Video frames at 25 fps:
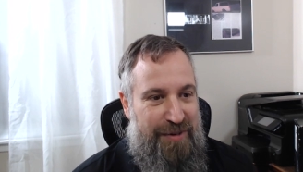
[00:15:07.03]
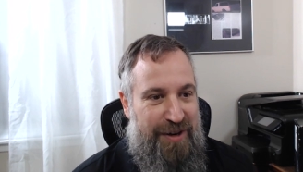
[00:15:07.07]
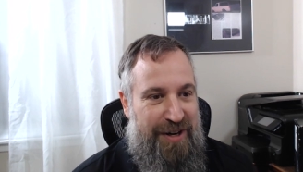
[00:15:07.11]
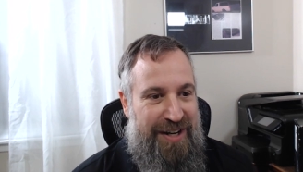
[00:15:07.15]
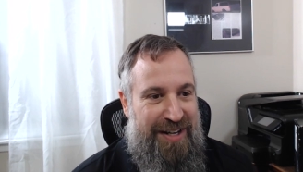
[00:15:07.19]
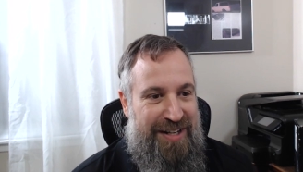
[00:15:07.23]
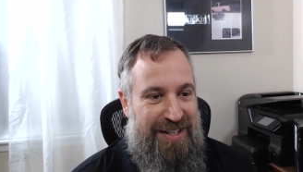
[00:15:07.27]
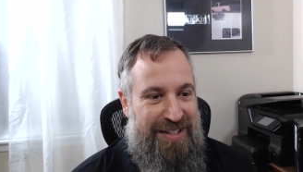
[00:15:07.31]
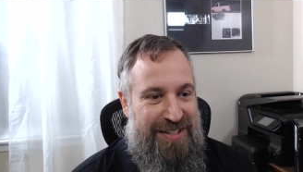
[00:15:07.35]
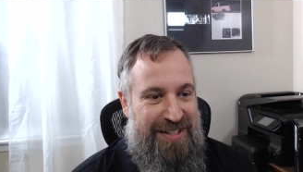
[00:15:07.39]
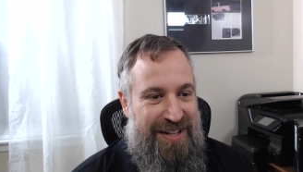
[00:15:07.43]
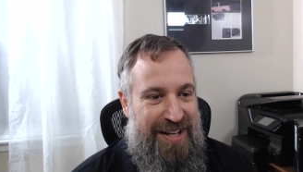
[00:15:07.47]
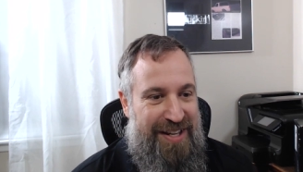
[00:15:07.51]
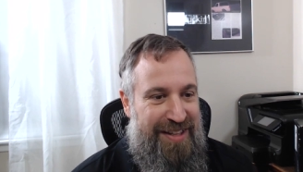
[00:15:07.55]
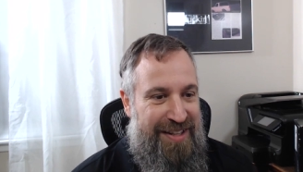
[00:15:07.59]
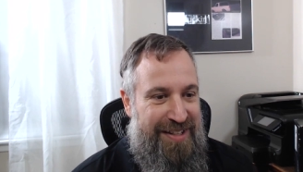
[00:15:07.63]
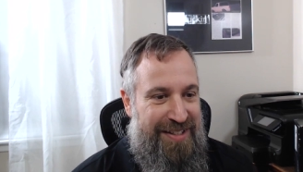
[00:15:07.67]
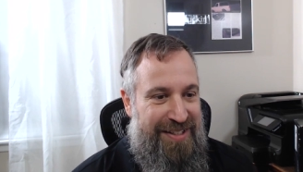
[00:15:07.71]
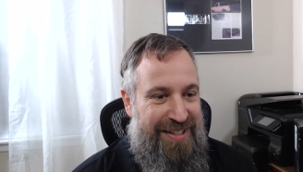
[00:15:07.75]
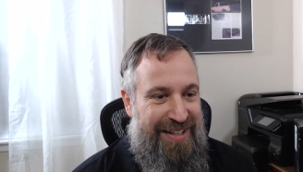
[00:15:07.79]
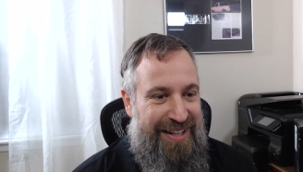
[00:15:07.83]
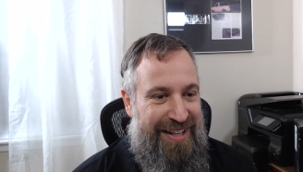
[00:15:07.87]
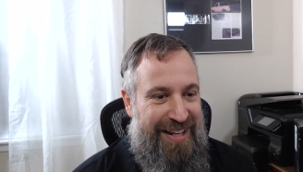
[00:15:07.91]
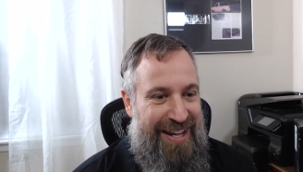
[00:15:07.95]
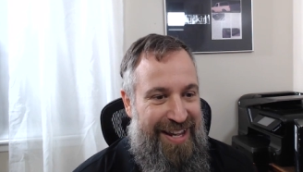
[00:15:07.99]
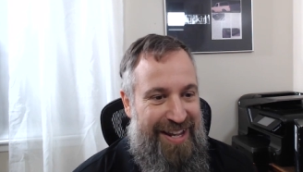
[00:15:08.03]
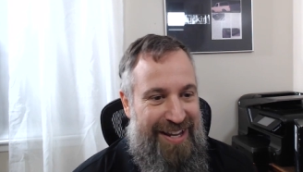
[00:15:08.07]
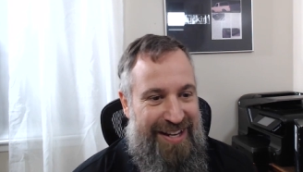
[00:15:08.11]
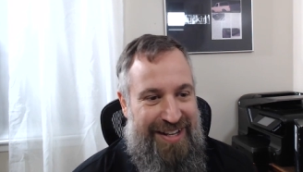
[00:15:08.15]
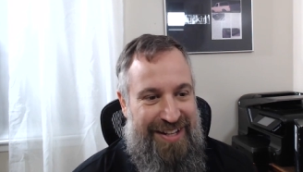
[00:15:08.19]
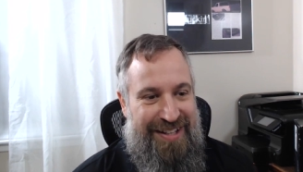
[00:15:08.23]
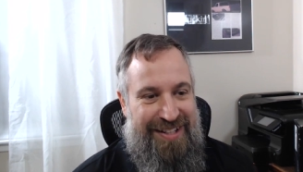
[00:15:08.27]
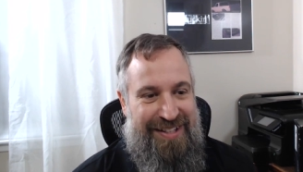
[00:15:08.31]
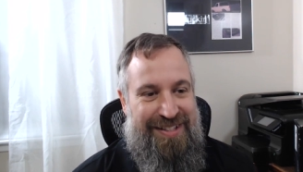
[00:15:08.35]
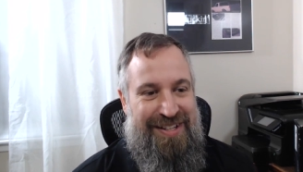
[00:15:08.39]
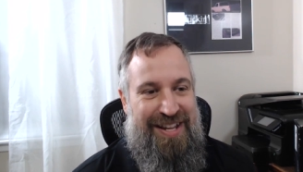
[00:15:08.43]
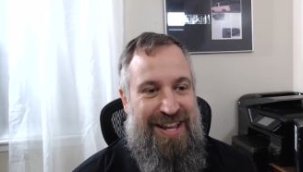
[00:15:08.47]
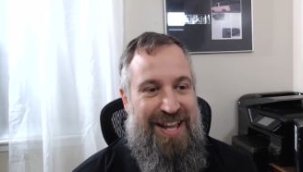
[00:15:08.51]
we're going to say this again,
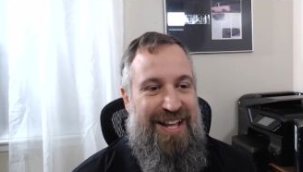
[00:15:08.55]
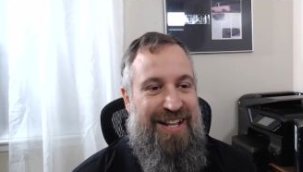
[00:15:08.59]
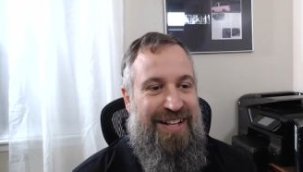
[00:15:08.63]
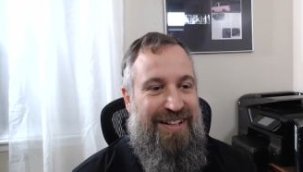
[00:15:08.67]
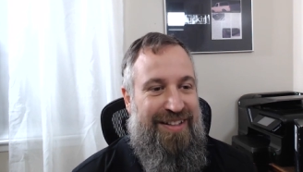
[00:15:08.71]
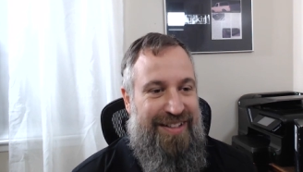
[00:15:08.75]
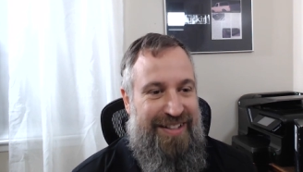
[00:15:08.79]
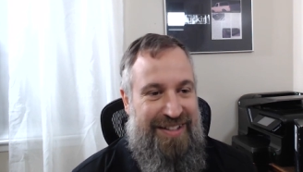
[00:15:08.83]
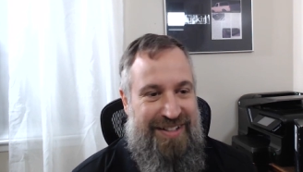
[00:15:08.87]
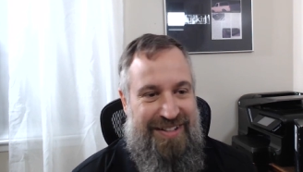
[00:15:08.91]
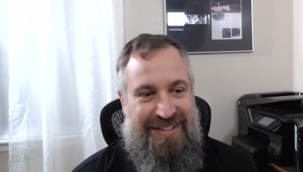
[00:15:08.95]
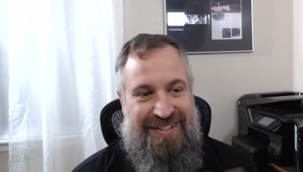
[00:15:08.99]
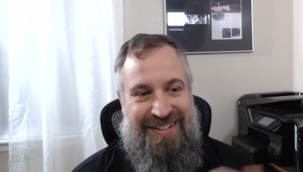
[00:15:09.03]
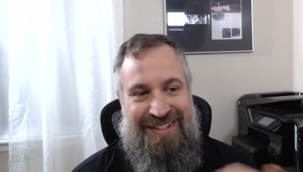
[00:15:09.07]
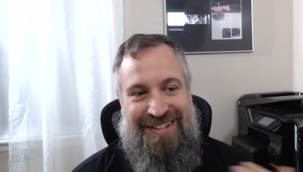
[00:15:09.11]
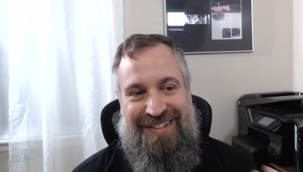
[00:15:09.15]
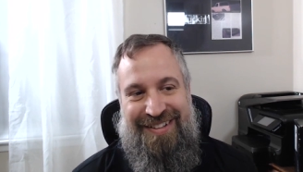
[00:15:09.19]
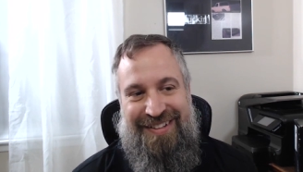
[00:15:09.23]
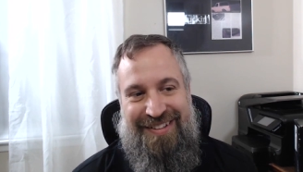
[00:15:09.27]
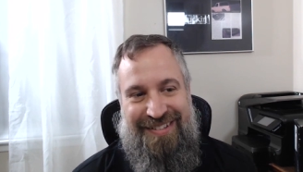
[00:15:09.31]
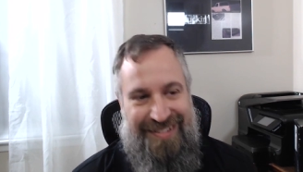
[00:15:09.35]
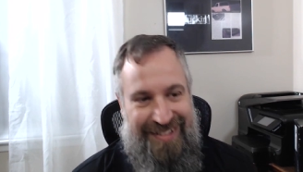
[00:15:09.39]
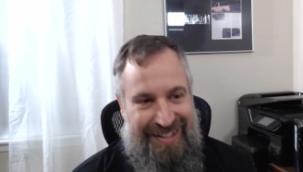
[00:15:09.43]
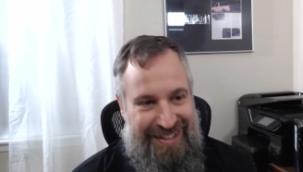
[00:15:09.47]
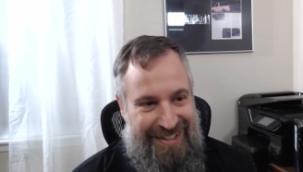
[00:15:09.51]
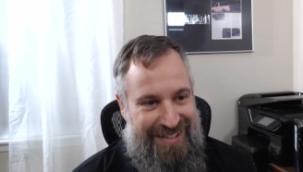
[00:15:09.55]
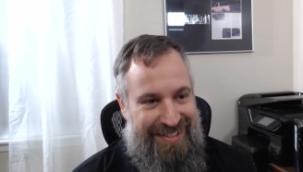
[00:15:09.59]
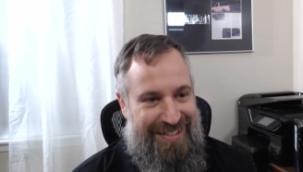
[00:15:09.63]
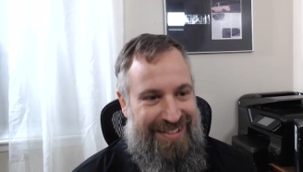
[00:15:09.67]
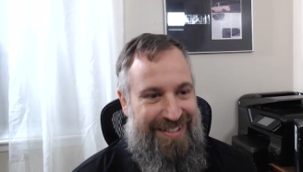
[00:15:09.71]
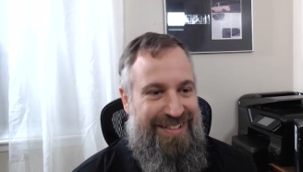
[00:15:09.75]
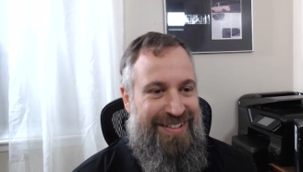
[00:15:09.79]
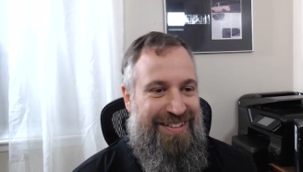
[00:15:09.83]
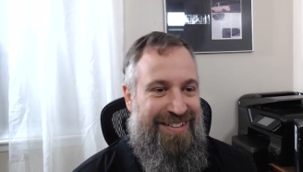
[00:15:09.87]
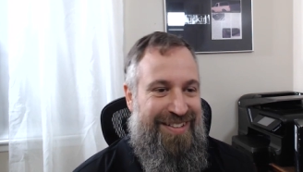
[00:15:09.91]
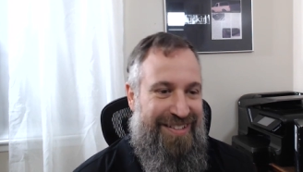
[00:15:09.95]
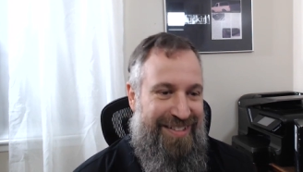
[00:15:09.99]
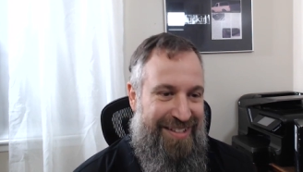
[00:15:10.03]
is listen,
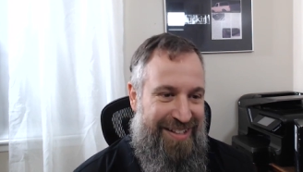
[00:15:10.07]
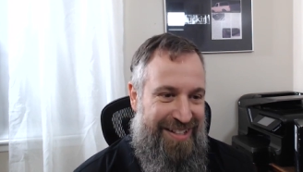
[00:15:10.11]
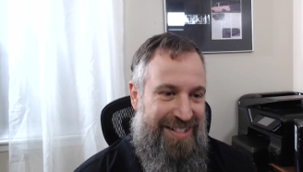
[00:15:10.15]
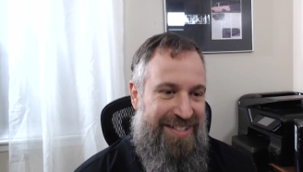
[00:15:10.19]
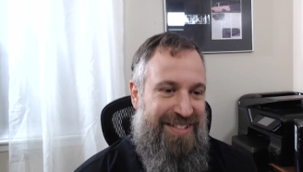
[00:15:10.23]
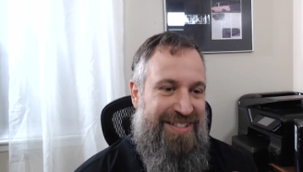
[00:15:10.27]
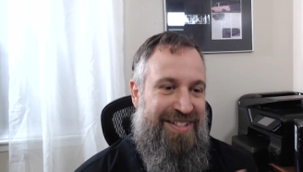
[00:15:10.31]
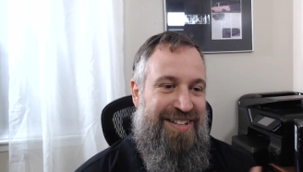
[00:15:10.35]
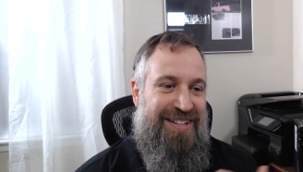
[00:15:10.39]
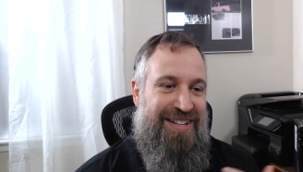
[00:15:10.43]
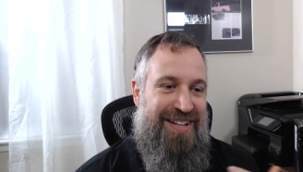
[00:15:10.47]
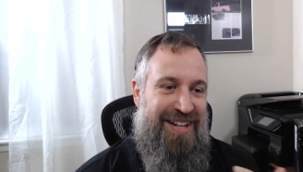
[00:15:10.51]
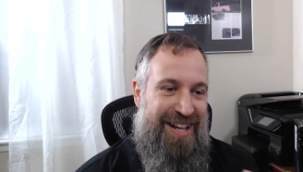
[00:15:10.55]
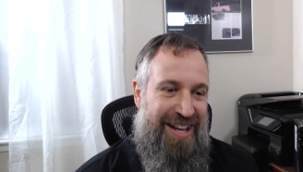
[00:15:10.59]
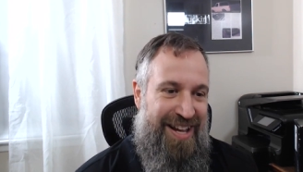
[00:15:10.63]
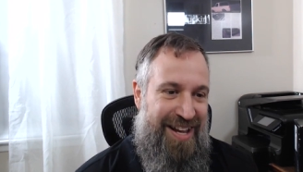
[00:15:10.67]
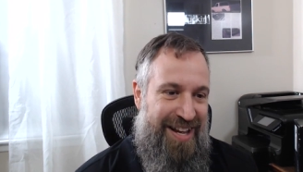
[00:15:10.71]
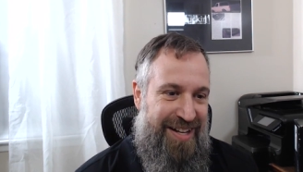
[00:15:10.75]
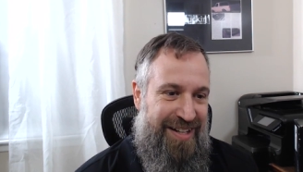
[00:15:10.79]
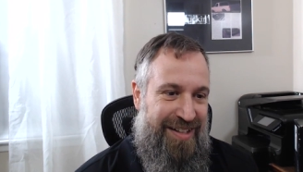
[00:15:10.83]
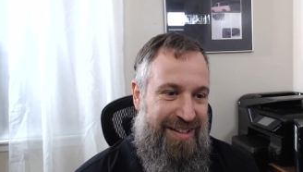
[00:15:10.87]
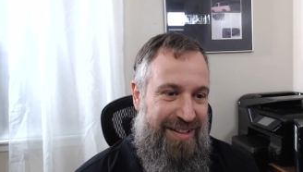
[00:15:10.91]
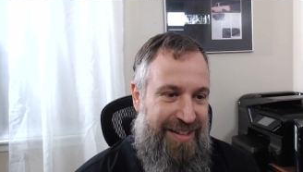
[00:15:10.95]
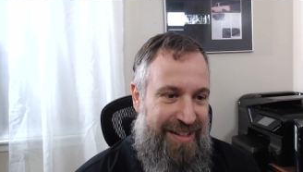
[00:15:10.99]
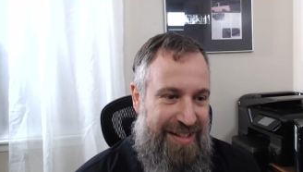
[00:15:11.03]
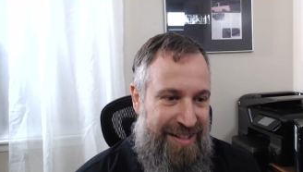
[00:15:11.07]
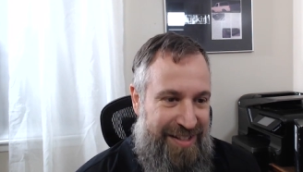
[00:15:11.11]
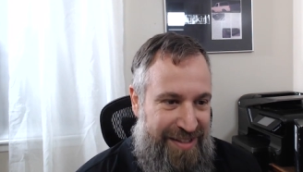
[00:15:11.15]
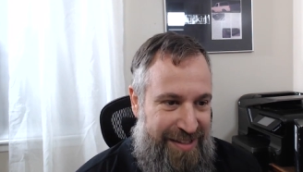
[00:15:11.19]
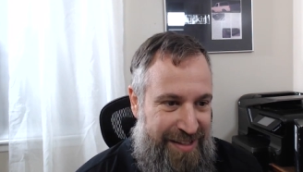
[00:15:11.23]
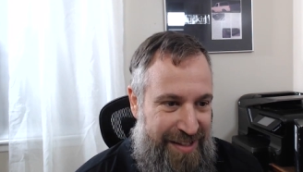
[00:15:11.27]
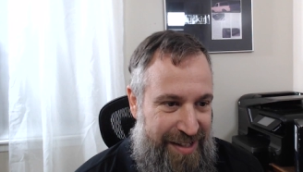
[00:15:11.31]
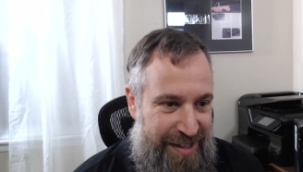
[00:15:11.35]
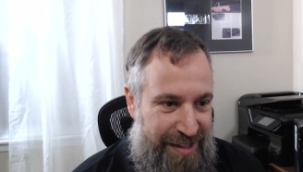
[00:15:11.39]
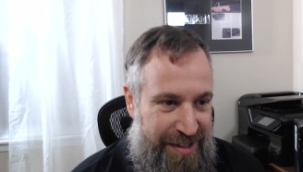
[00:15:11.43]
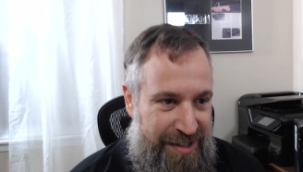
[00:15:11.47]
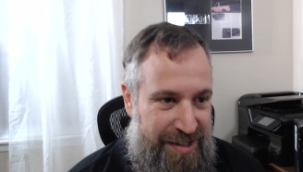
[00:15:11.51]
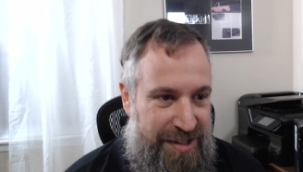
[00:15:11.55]
listen, listen, and
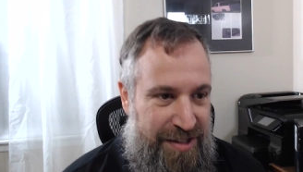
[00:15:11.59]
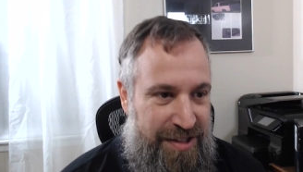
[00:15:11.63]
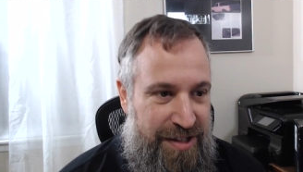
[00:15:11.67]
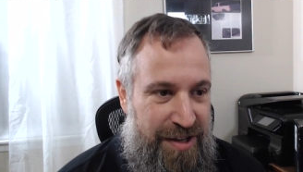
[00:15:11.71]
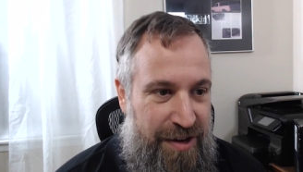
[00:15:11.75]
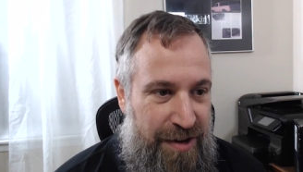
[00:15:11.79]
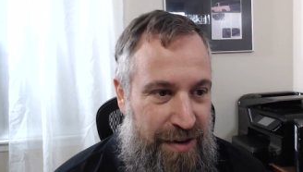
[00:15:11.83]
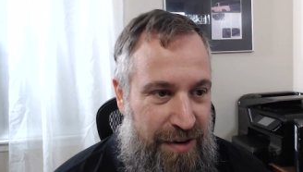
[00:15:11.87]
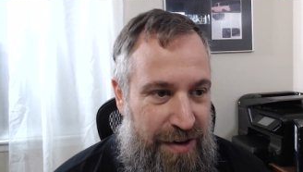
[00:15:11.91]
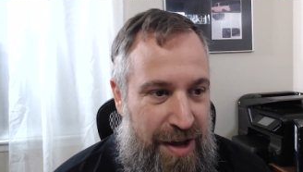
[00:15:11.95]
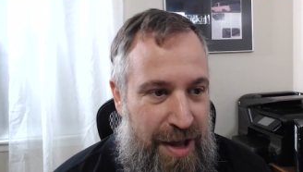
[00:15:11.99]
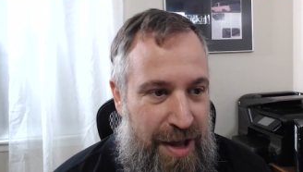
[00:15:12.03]
listen. So